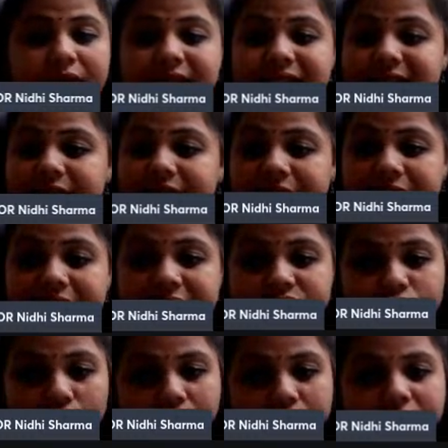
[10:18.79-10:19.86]
Is there any
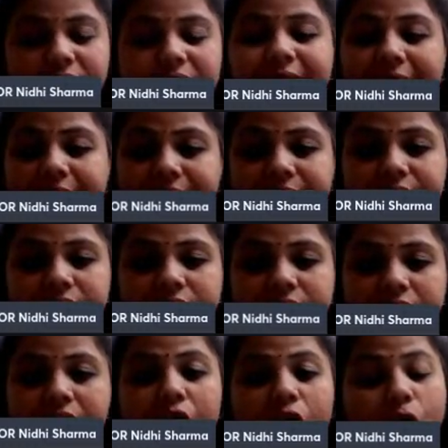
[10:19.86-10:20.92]
historical character?